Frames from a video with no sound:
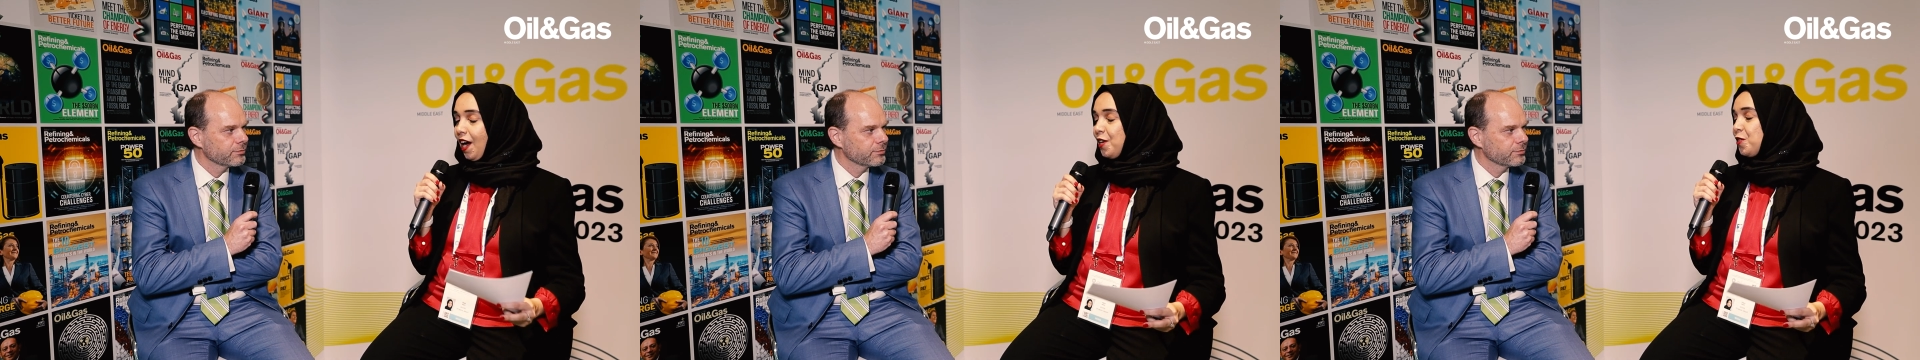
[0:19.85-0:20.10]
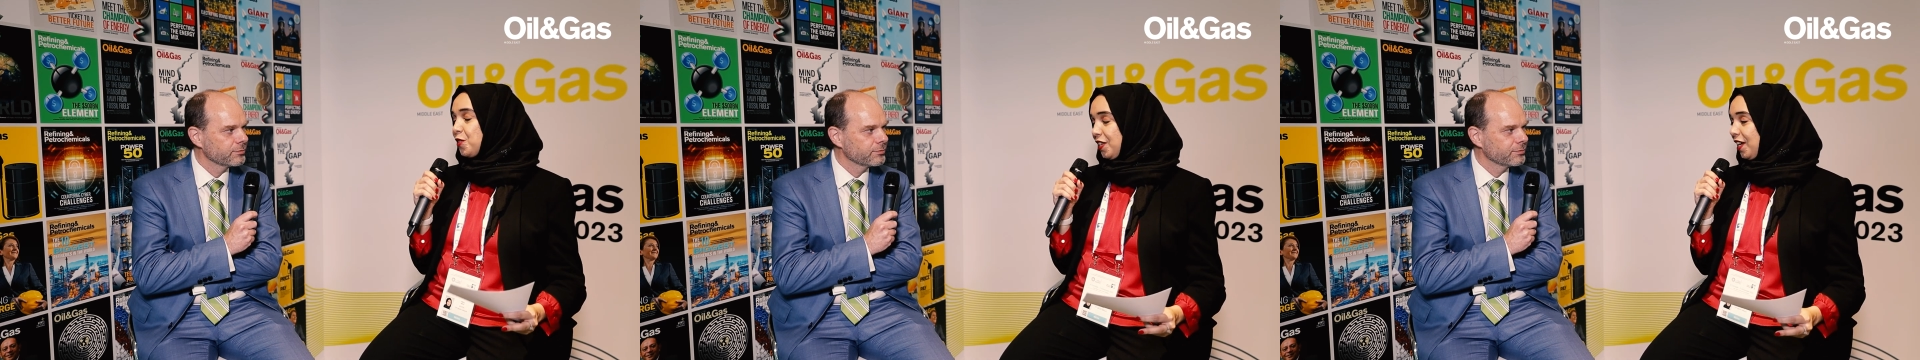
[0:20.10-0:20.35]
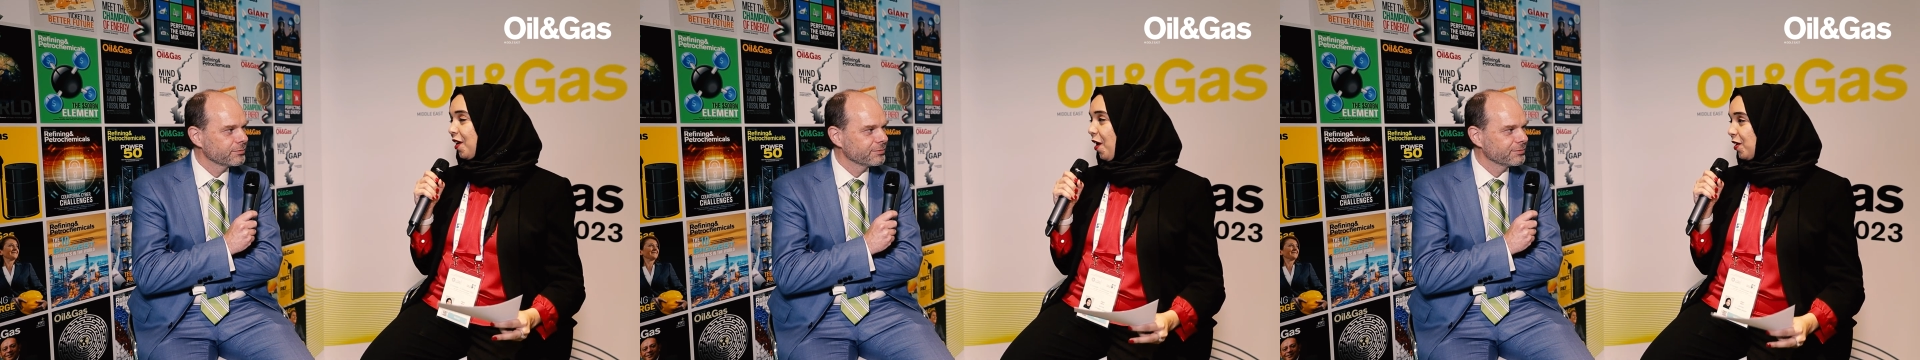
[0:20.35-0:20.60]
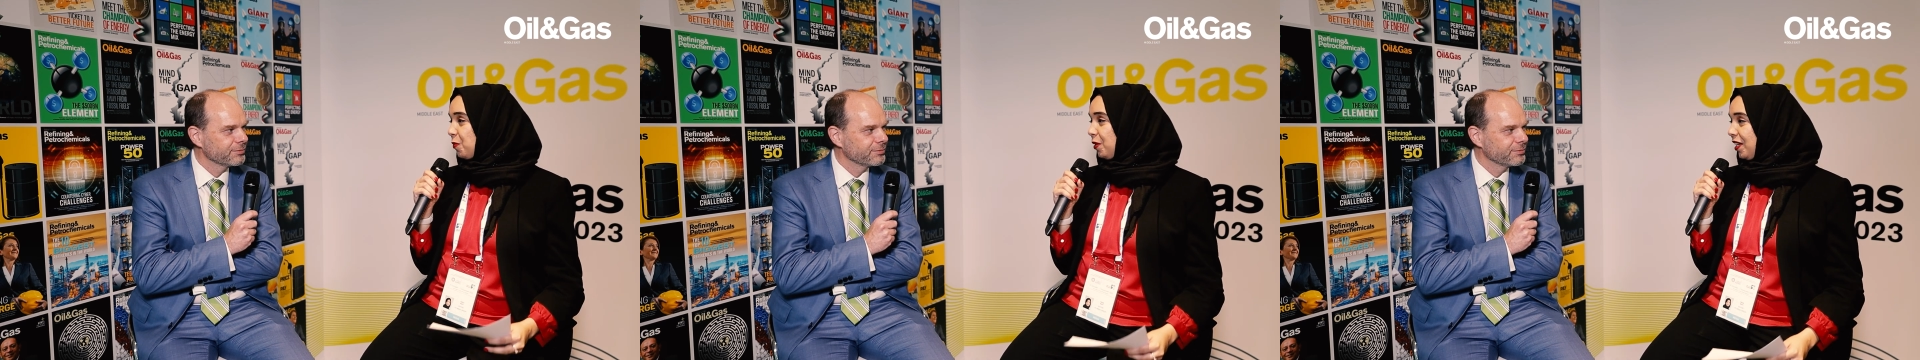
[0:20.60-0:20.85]
Speaker 1: hydrogen
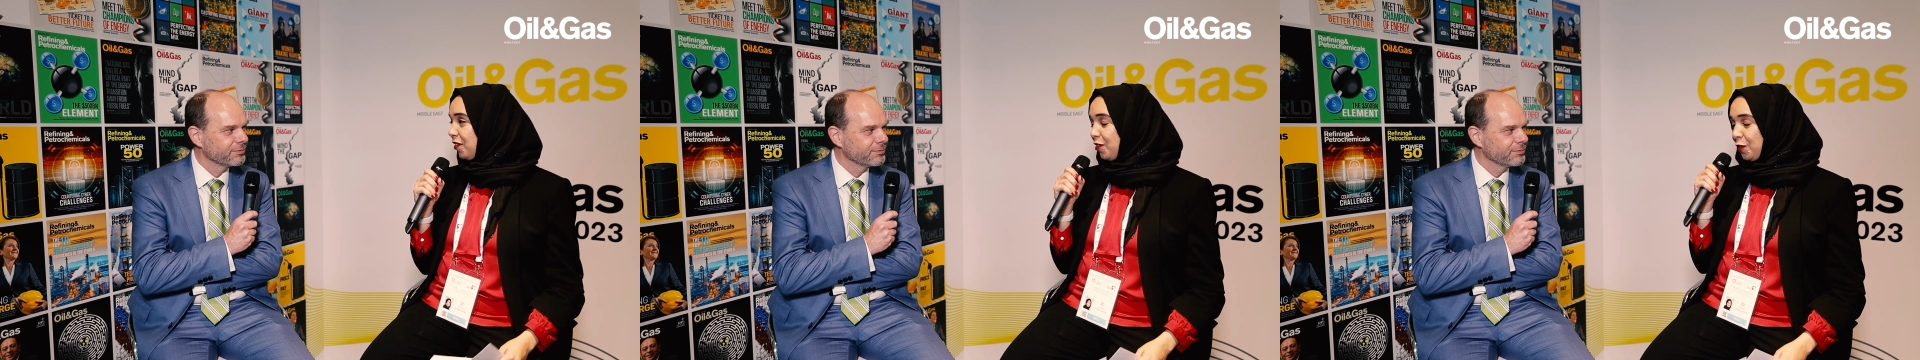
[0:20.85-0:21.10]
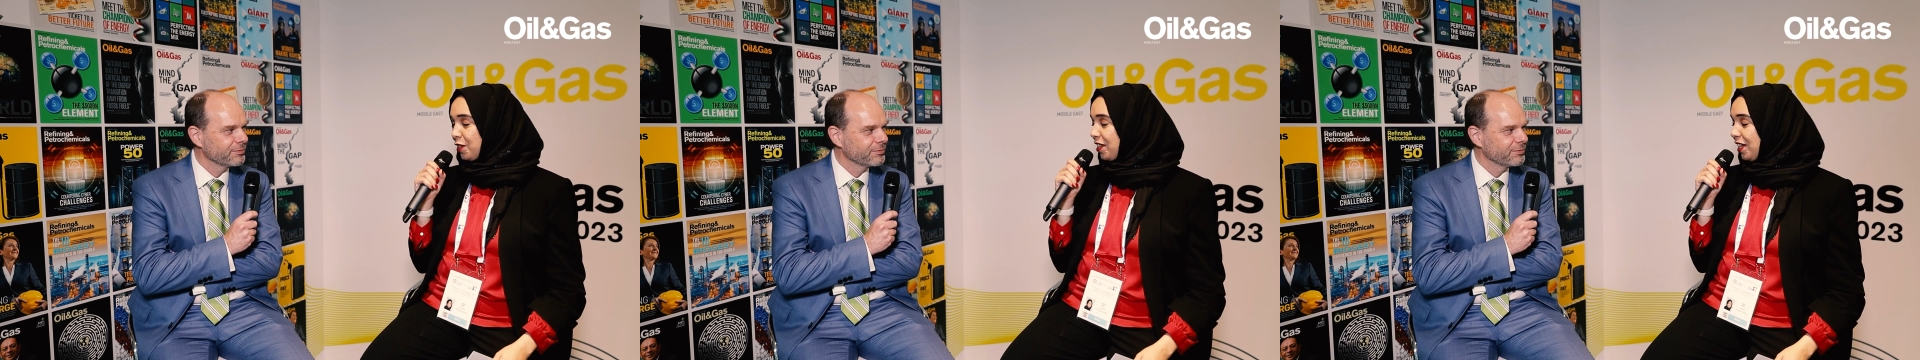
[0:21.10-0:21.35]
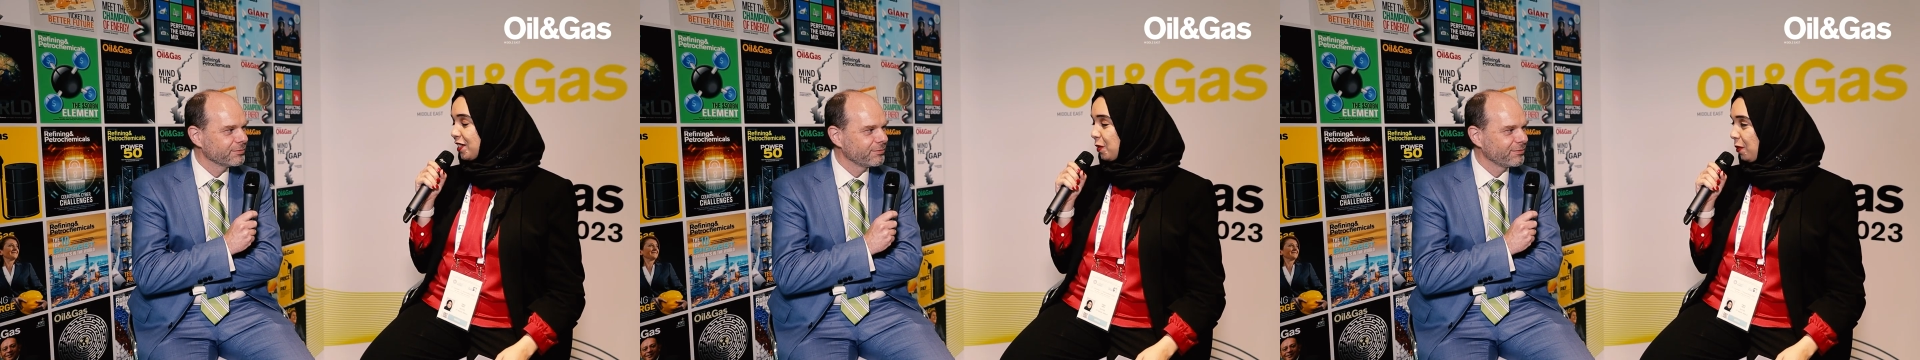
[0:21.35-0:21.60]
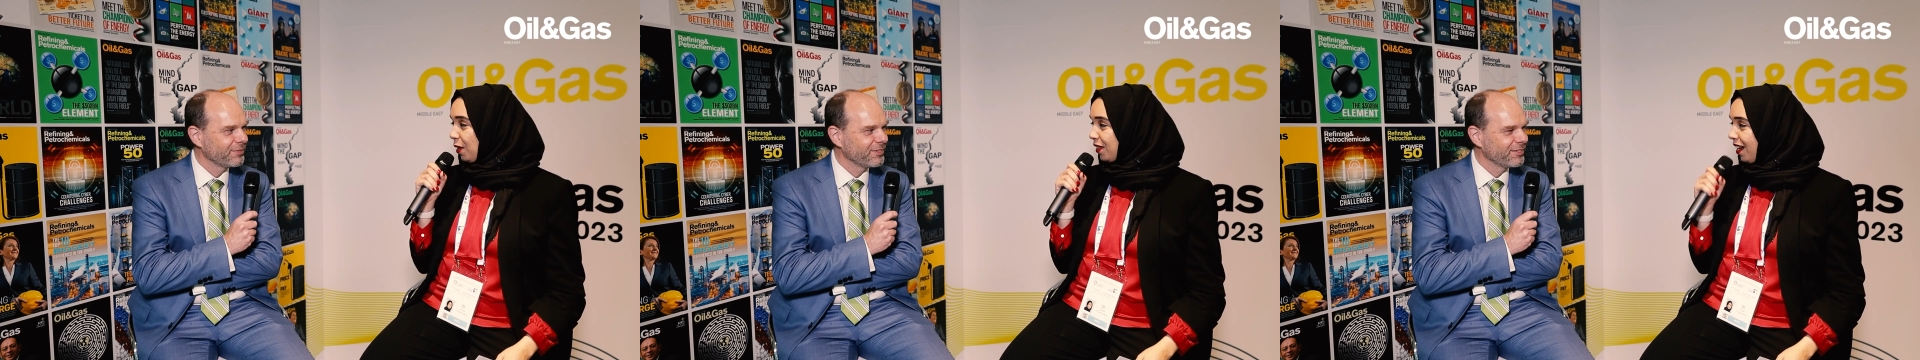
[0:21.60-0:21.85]
economy? And if you could tell us
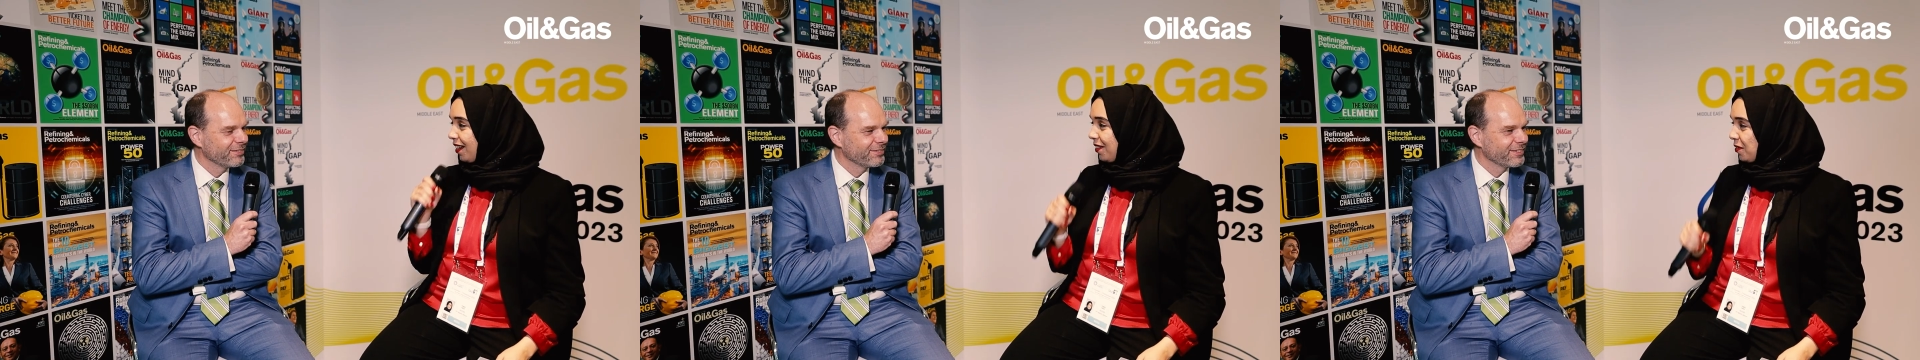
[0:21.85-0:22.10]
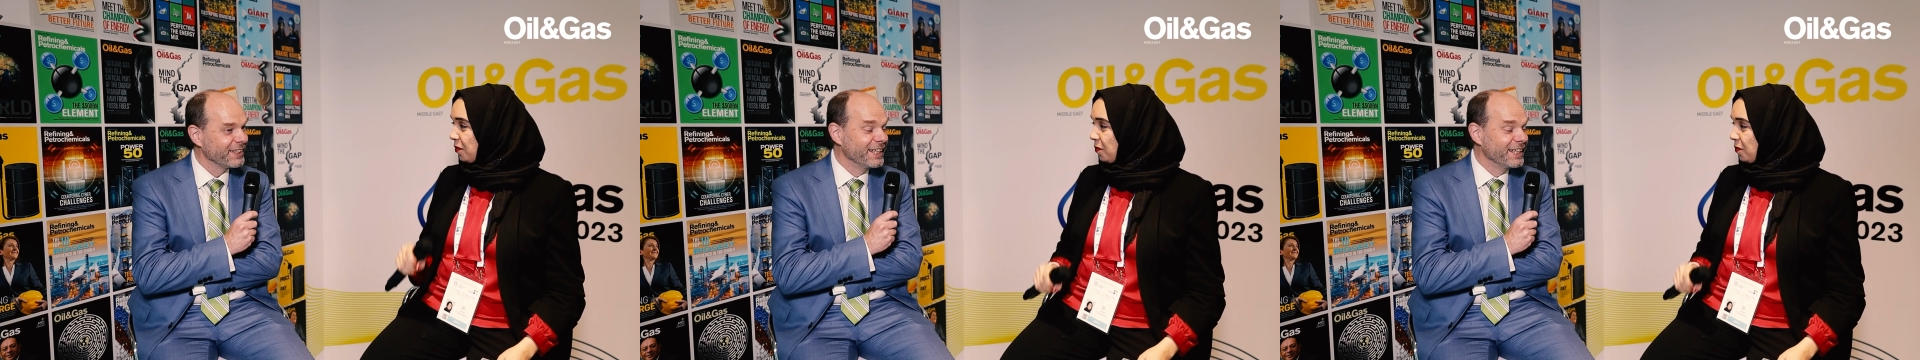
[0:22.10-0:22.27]
about that.